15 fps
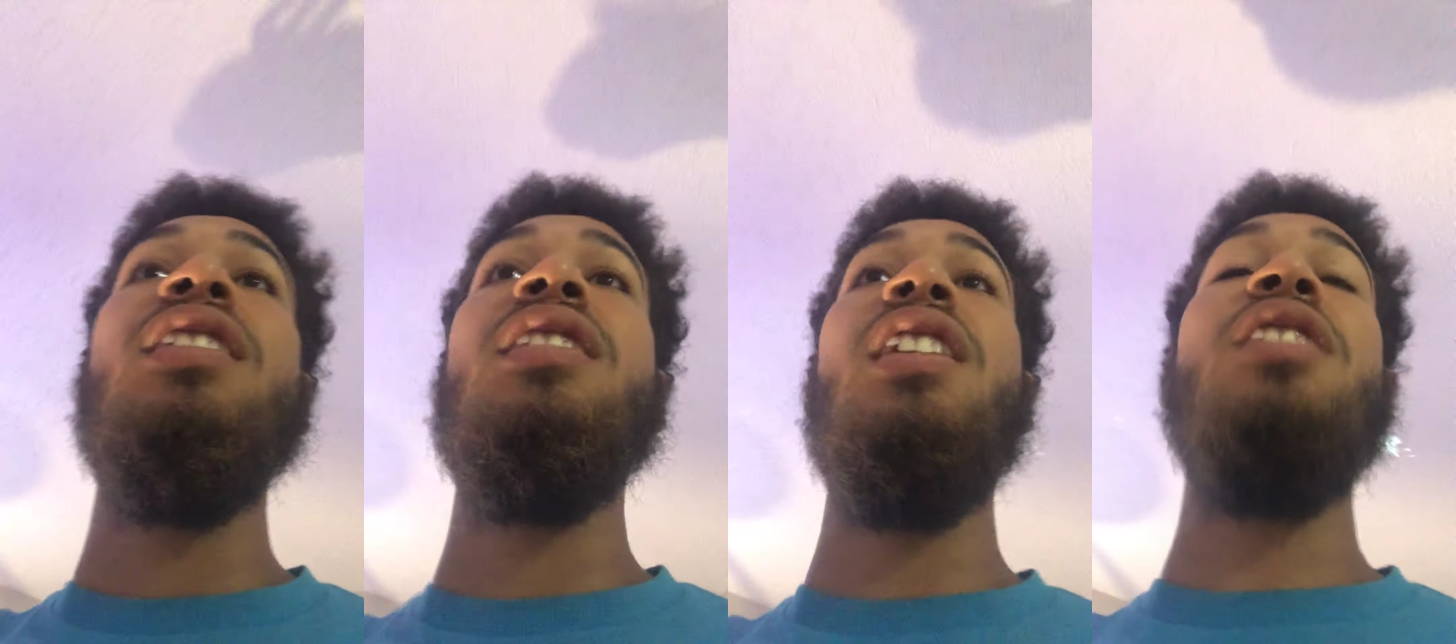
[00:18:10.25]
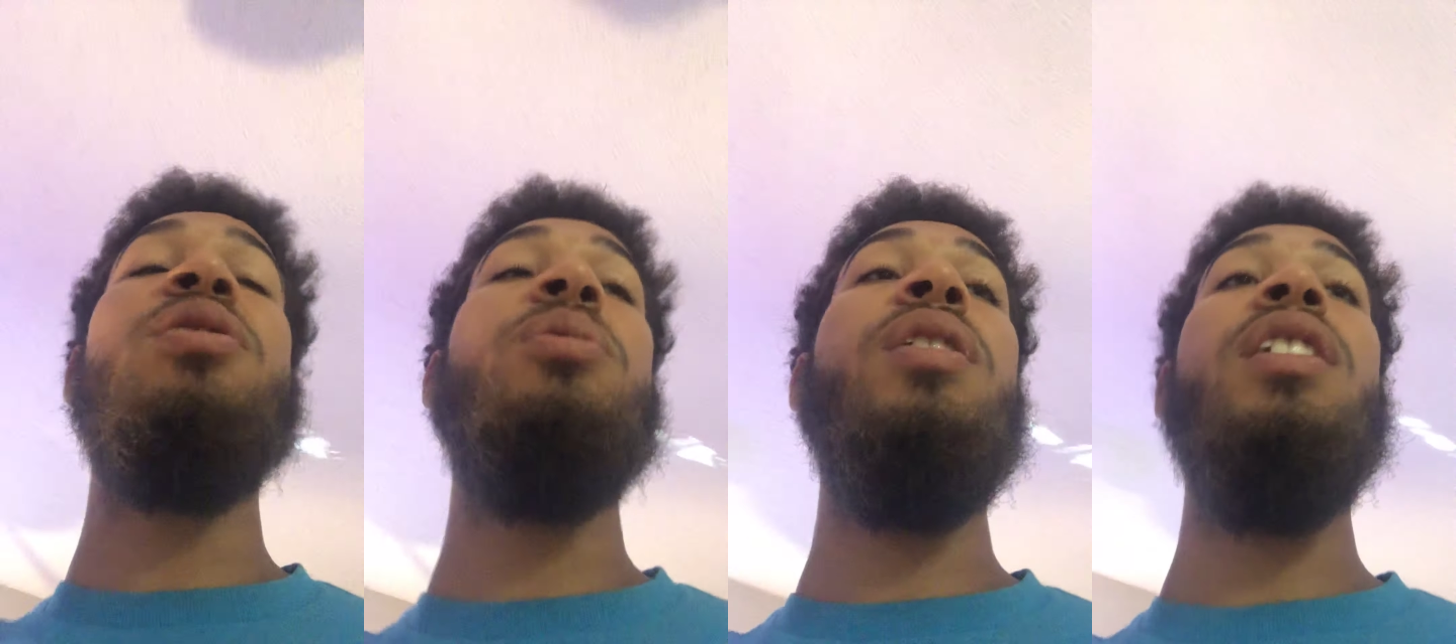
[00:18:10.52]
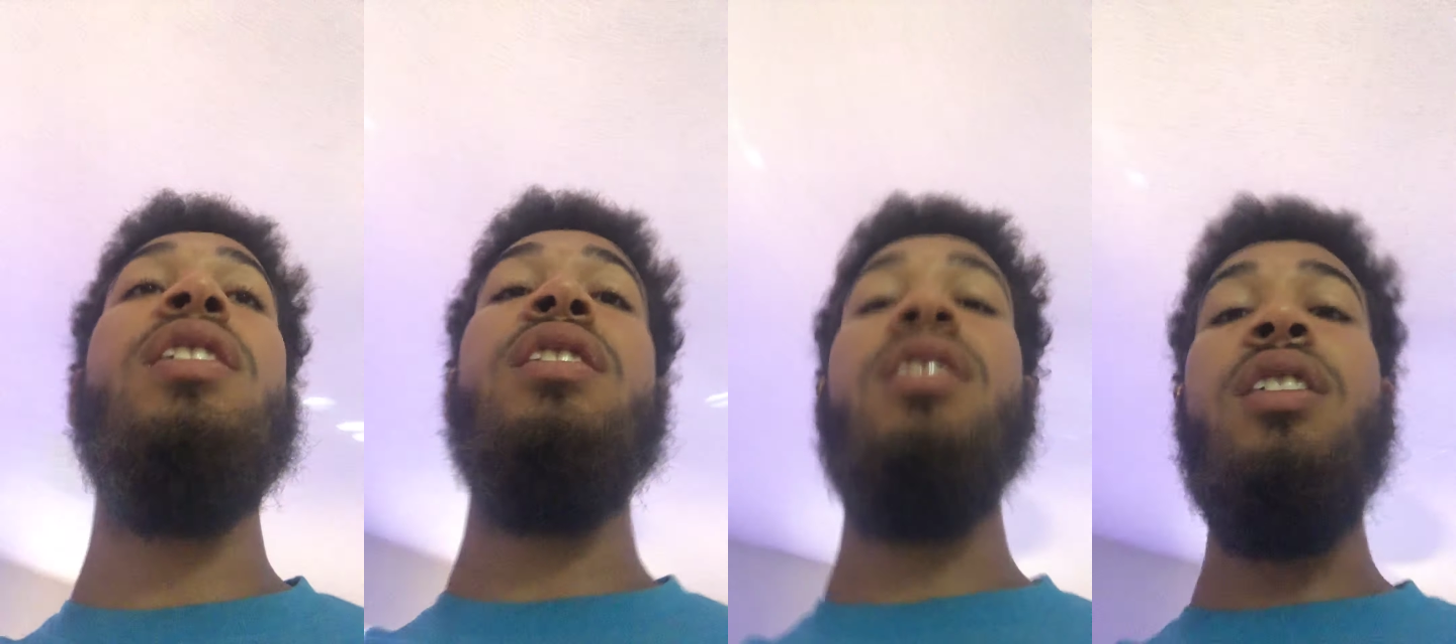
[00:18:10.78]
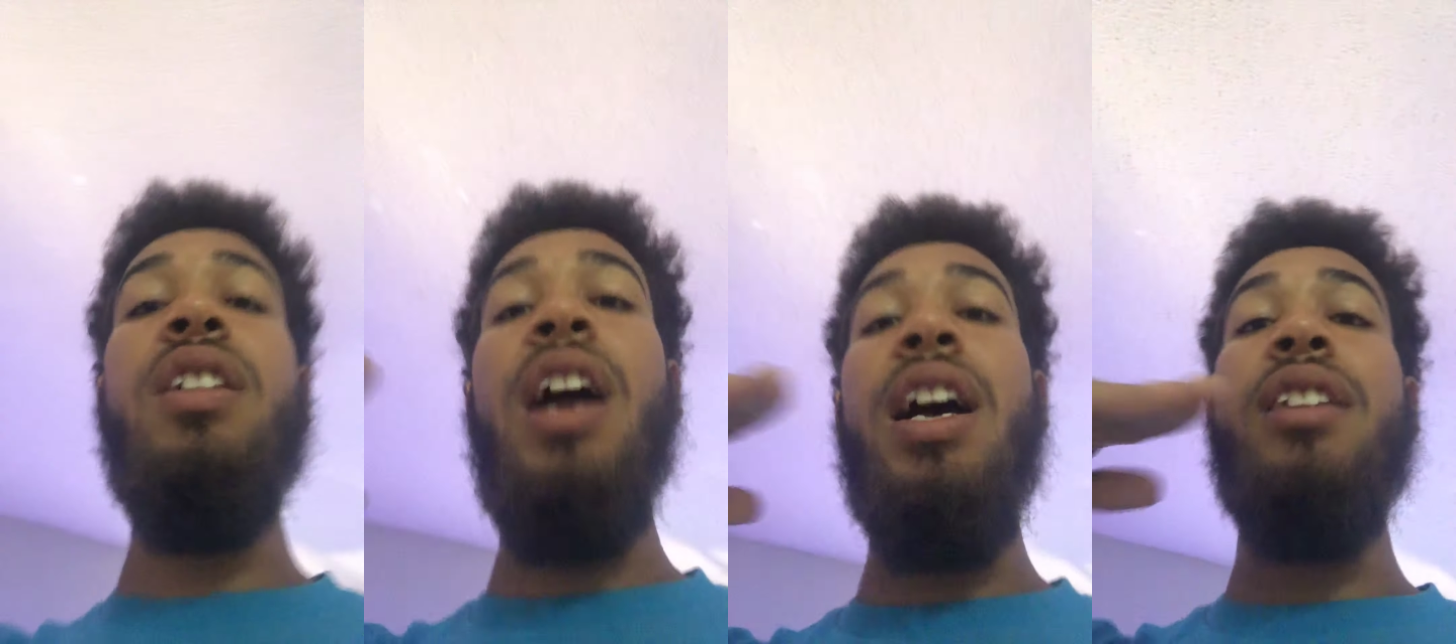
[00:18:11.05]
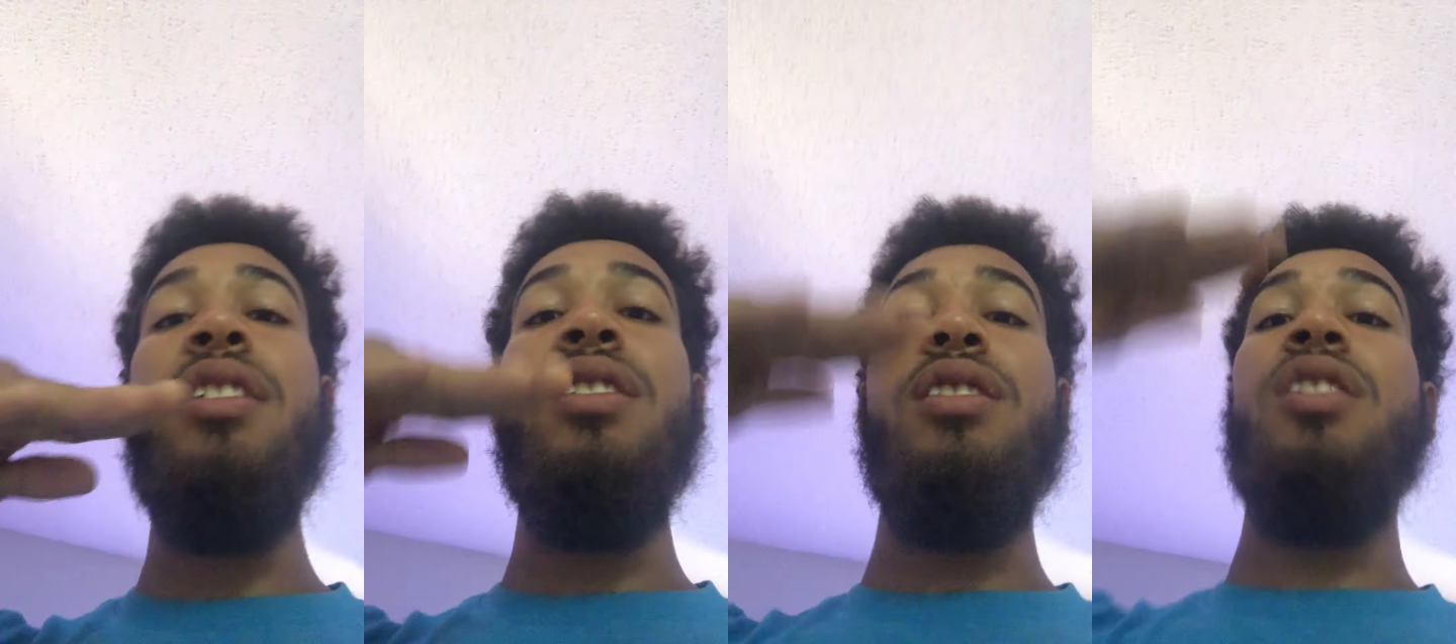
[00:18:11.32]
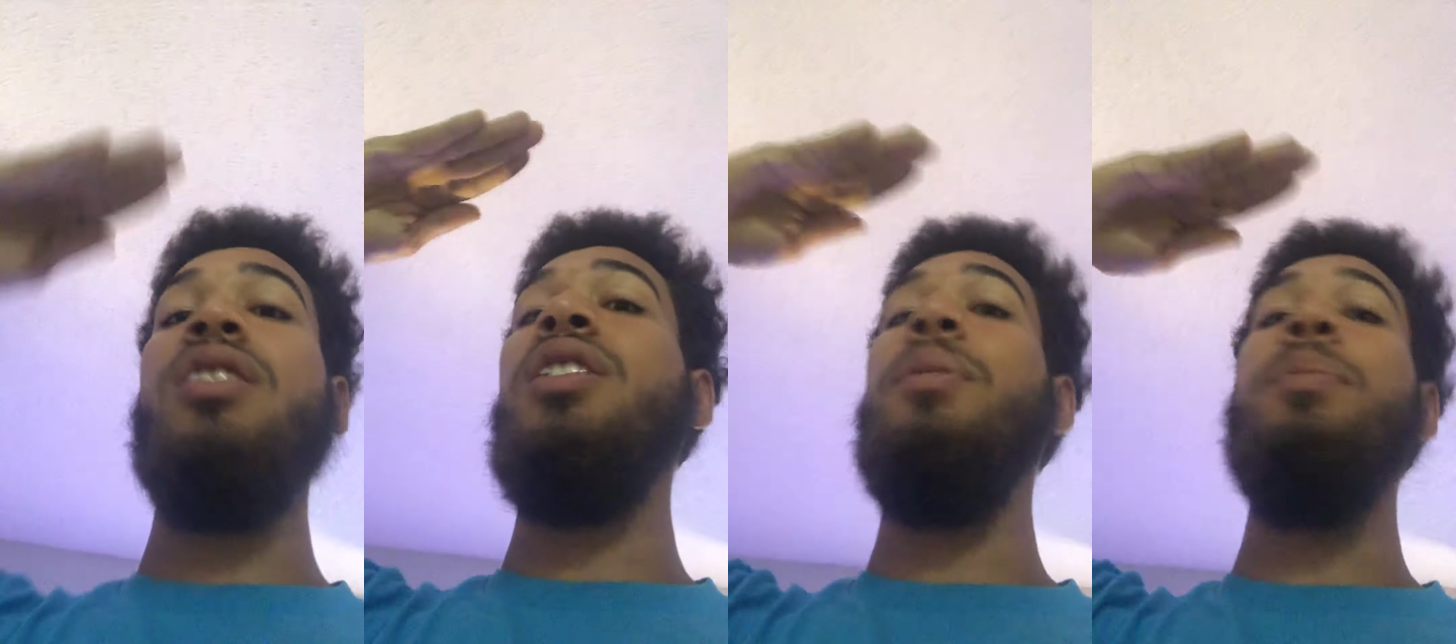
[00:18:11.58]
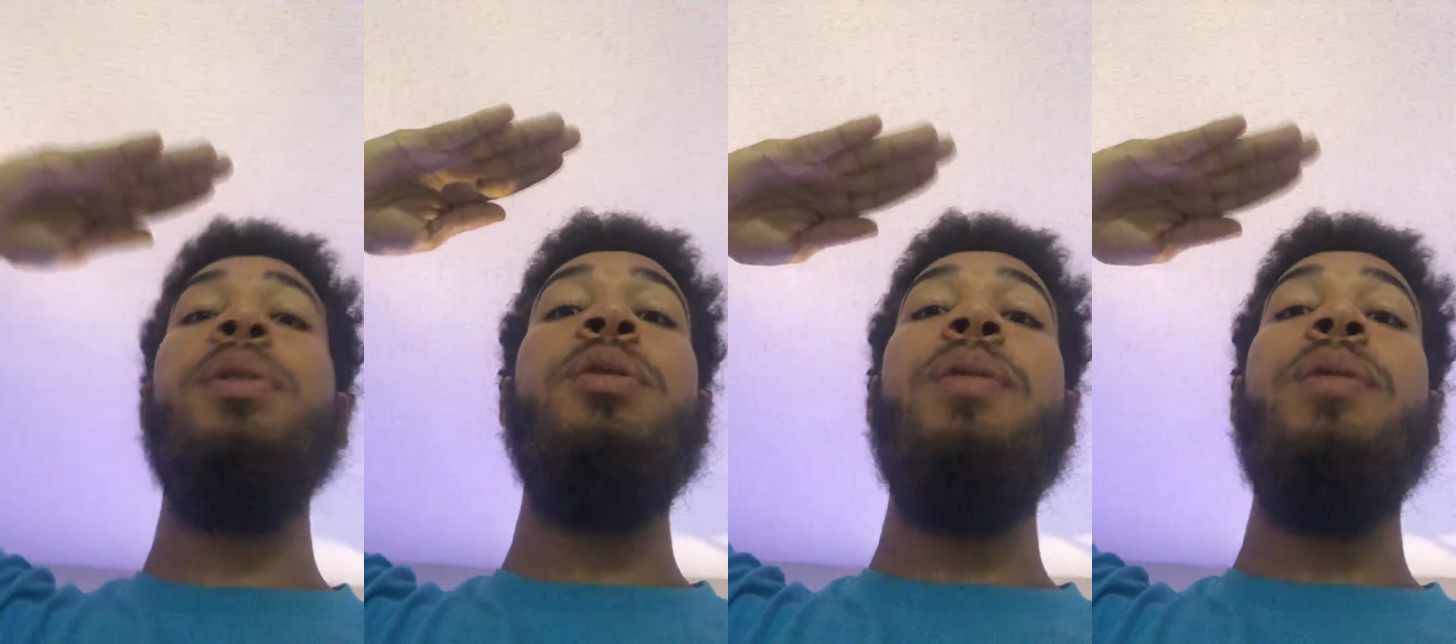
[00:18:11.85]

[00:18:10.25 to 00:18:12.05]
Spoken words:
guess what? Their nostrils are gonna be